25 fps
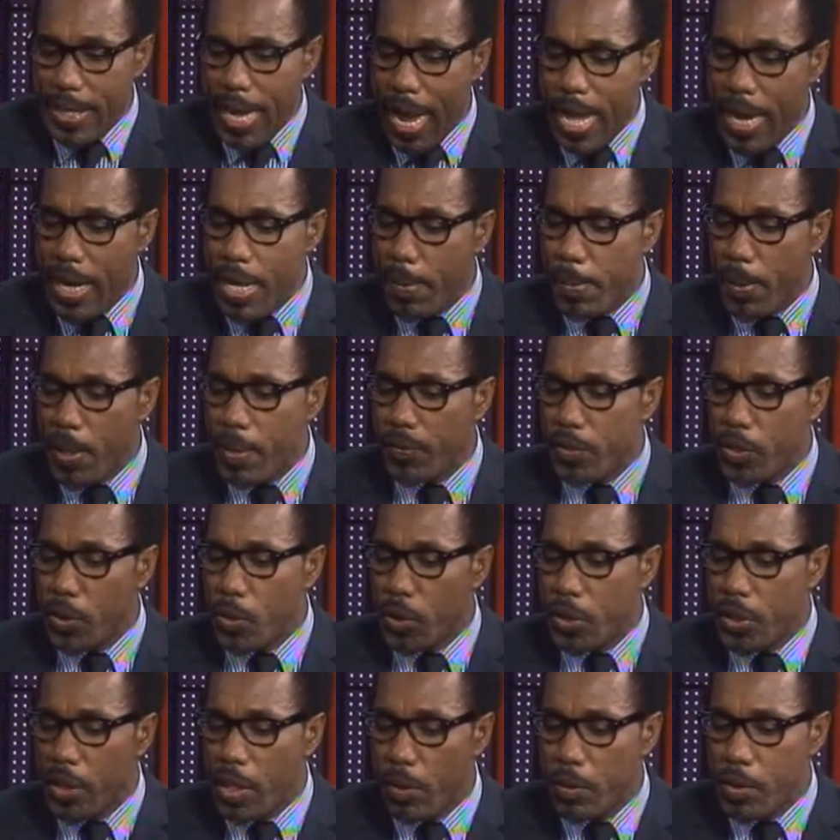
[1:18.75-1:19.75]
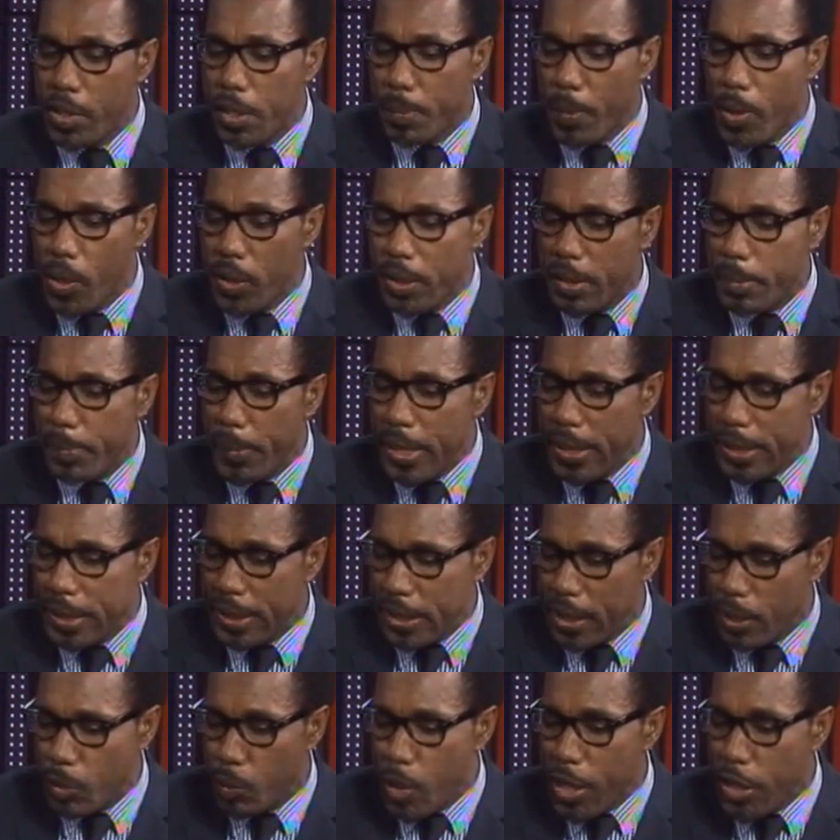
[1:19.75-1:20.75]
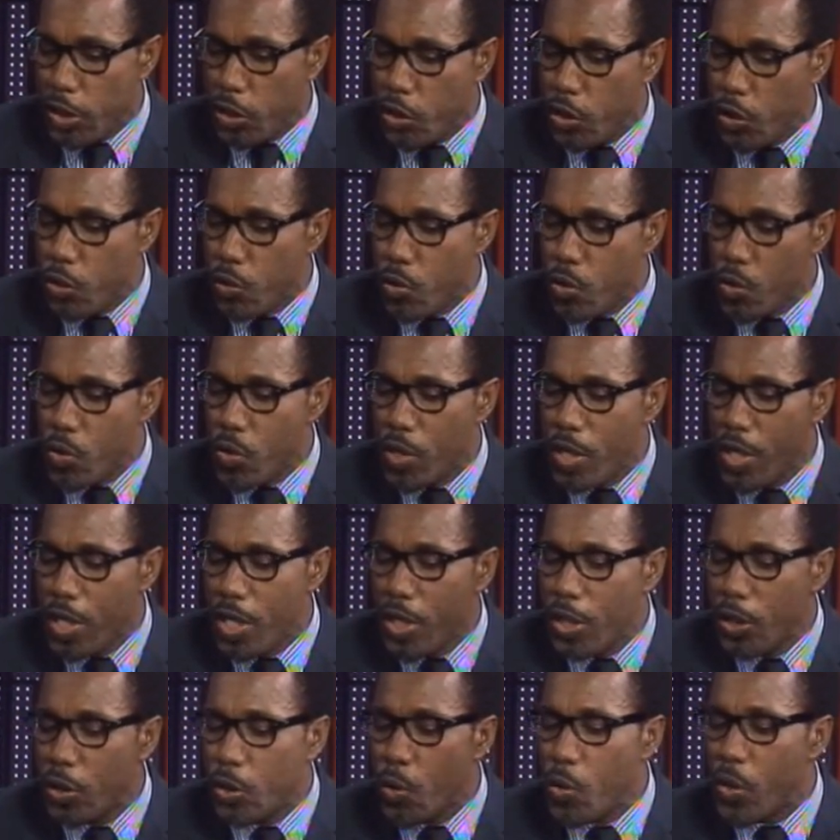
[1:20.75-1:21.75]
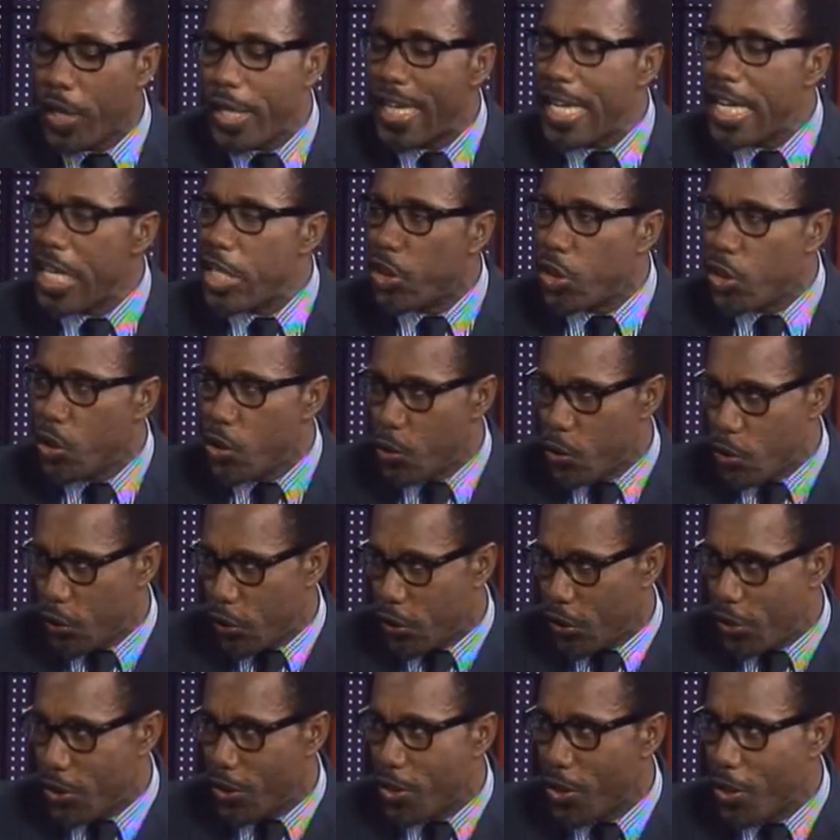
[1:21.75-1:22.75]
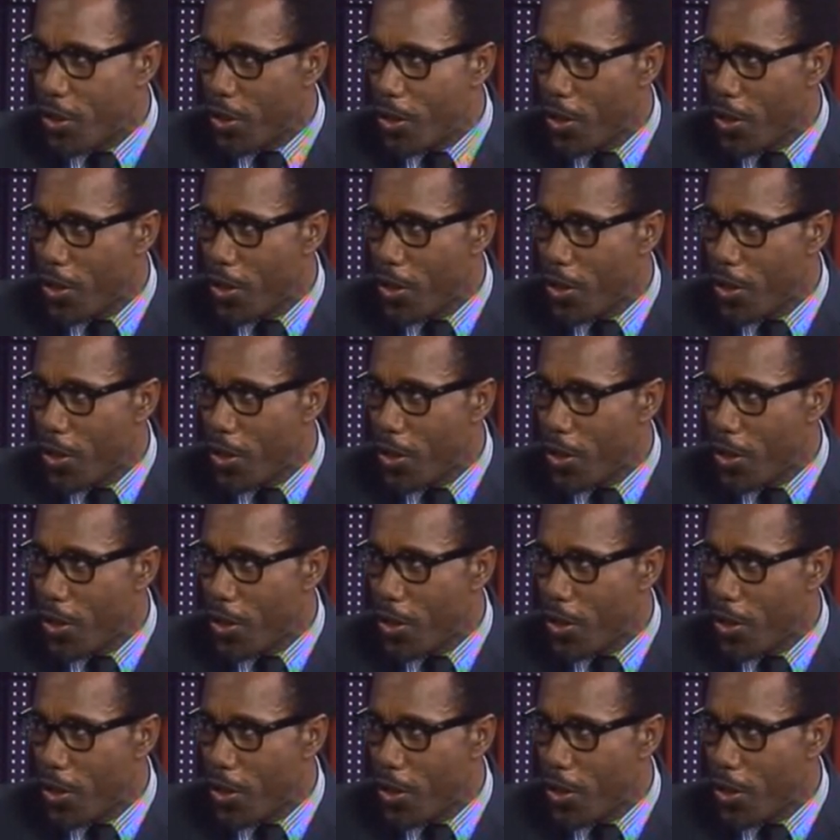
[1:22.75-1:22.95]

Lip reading: Dilemma of Social Responsibility, in which you took issues